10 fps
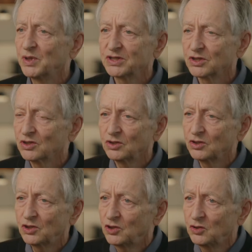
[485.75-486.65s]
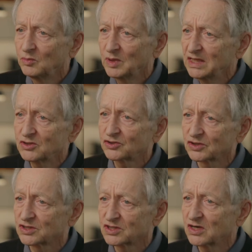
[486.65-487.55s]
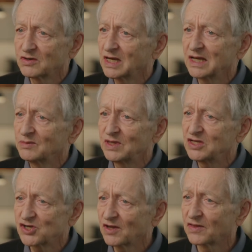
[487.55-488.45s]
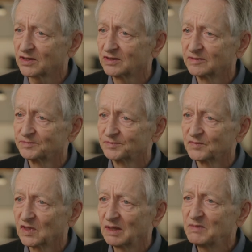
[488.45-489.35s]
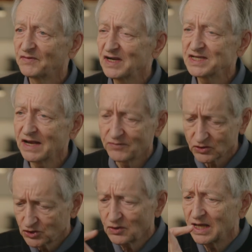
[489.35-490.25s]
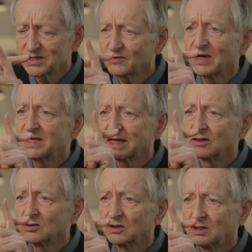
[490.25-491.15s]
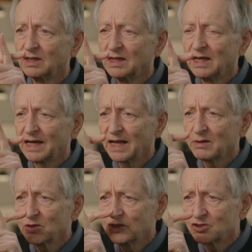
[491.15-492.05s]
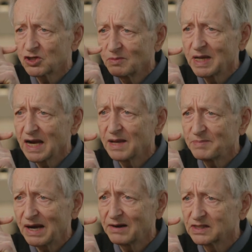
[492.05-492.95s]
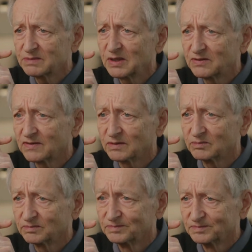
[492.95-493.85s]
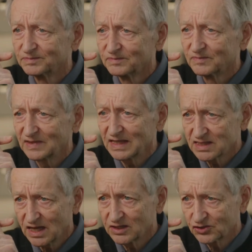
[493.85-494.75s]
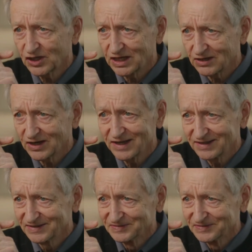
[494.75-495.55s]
But human interests don't align with each other. I mean, if I say I've got 2 lines at right angle, and I want you to show me a line parallel to both of them, that's kind of tricky, right?